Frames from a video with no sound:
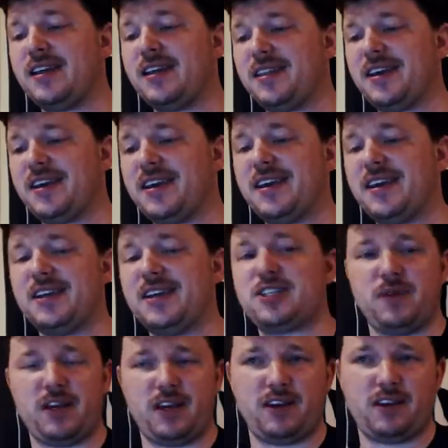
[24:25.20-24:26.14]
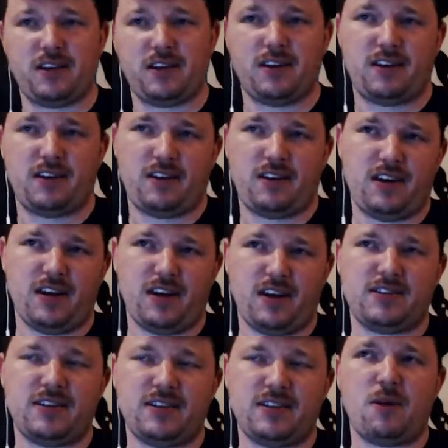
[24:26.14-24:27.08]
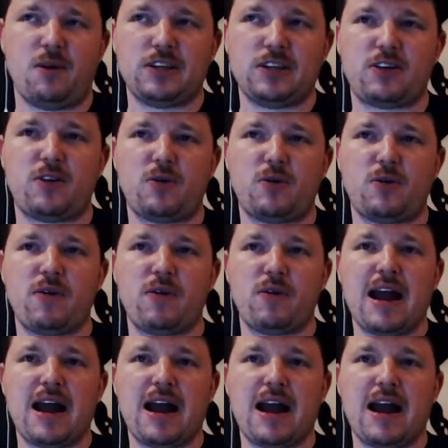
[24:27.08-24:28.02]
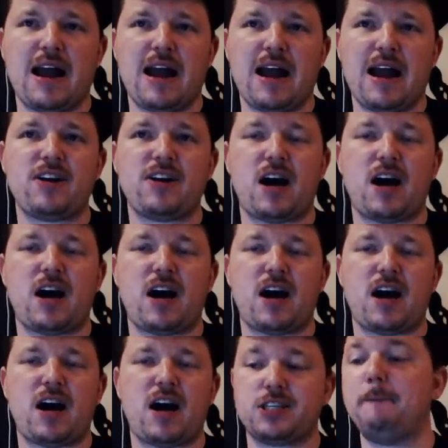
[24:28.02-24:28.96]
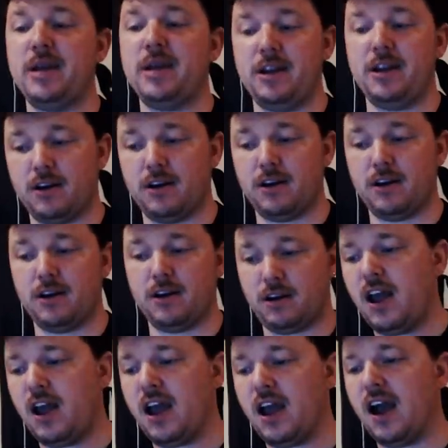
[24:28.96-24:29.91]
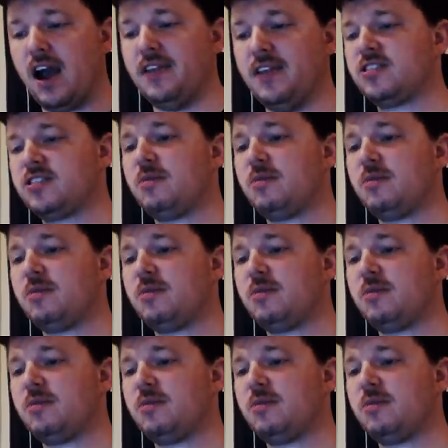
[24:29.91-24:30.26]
thing that gets me is that we were having conversations about beer,